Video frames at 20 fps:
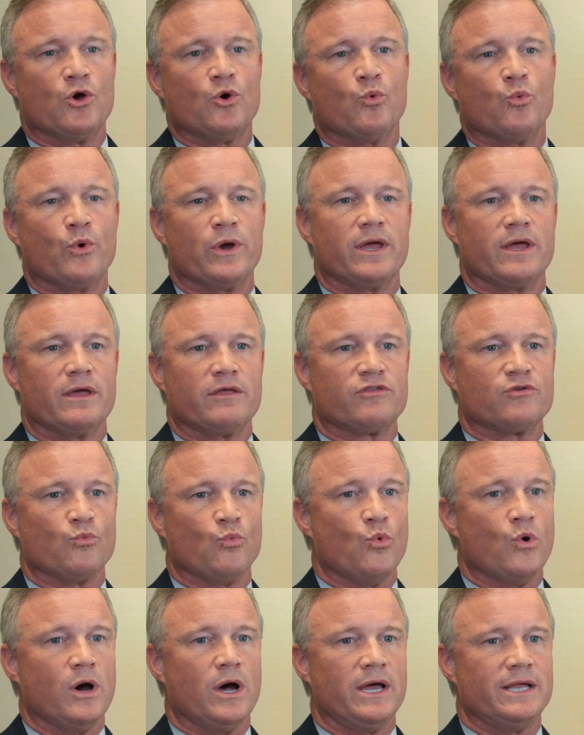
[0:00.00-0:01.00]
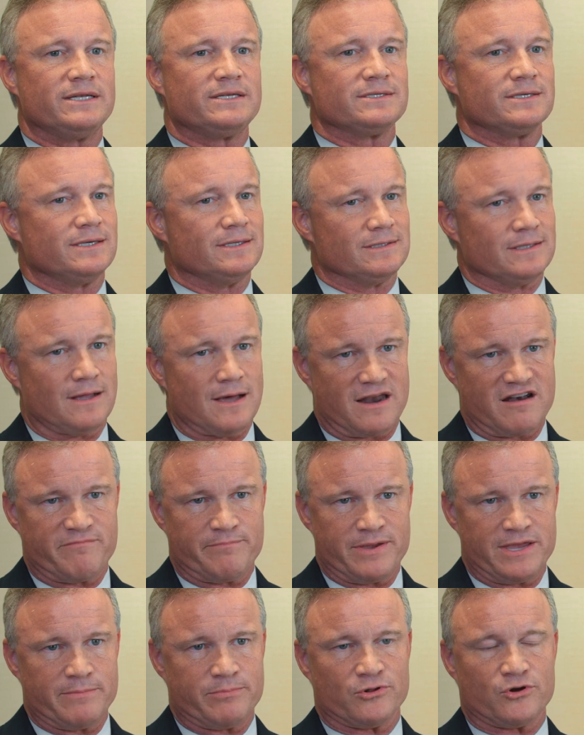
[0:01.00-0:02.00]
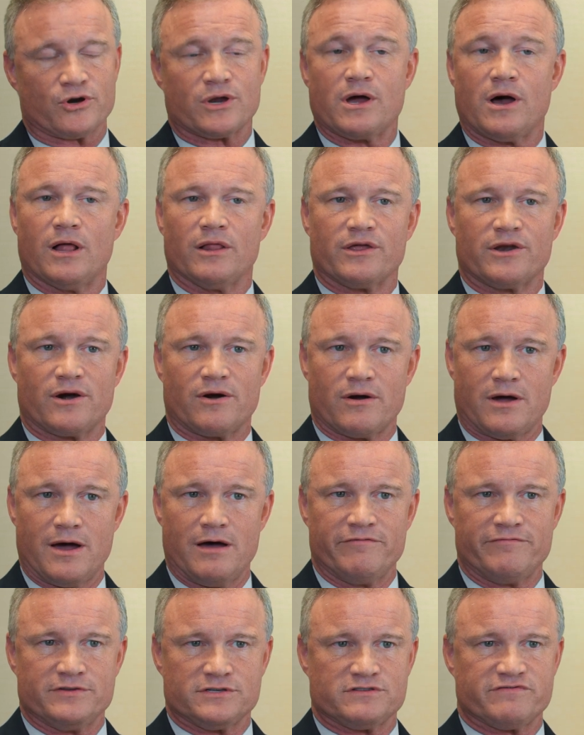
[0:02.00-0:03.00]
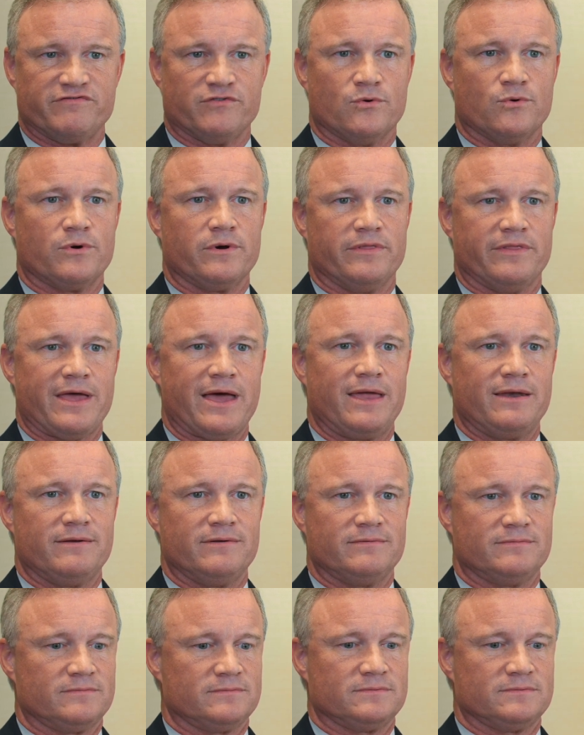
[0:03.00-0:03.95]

with what a lot of people are calling our office for, and